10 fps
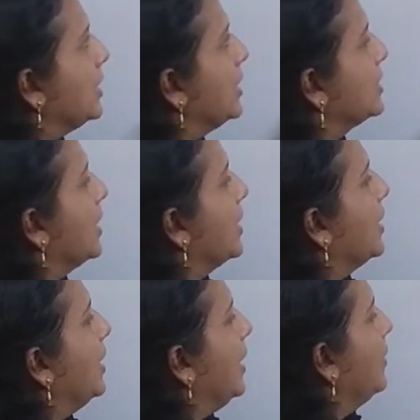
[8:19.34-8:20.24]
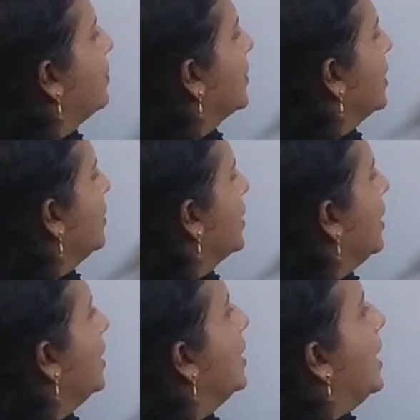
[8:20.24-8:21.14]
in this array A.
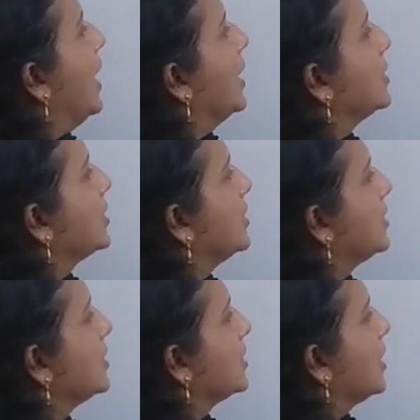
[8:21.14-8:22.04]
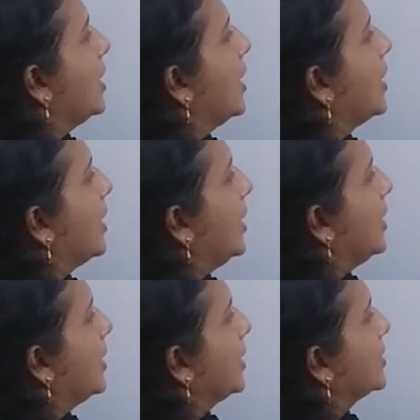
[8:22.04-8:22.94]
Okay, and this is the array
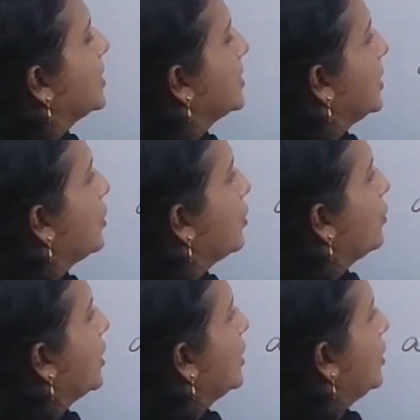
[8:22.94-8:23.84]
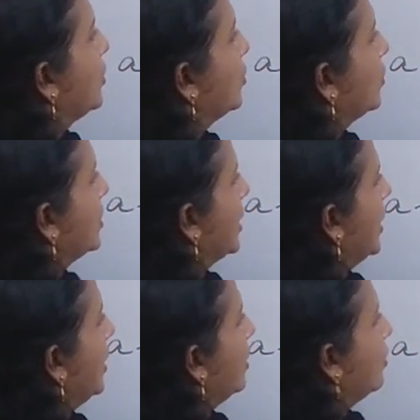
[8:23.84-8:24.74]
indexes 0, 1, 2,
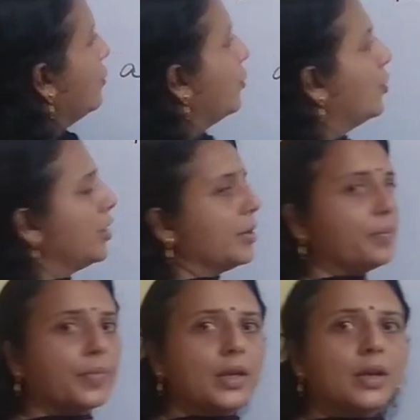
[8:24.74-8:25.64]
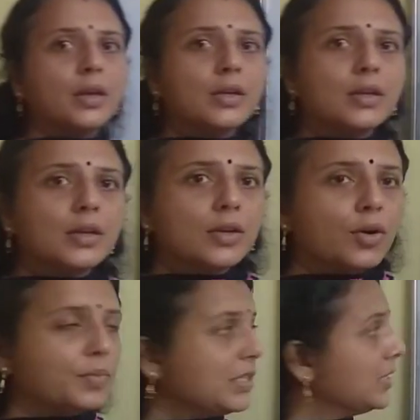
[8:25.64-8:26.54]
3, 4.
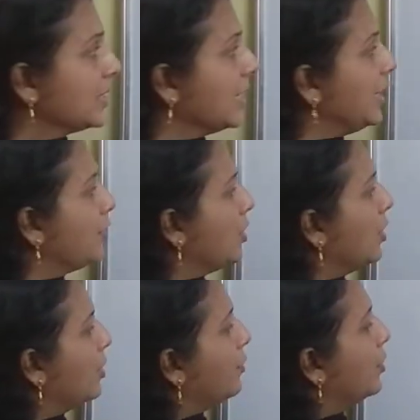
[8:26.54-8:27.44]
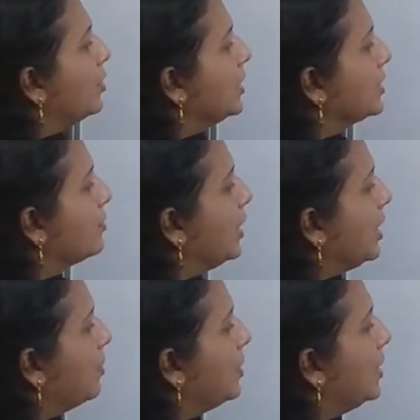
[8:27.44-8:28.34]
Hope this is clear to all of you. This
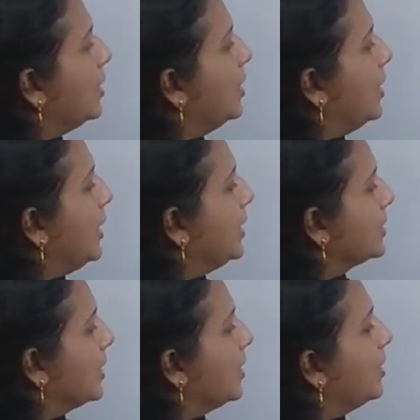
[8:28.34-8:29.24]
variable is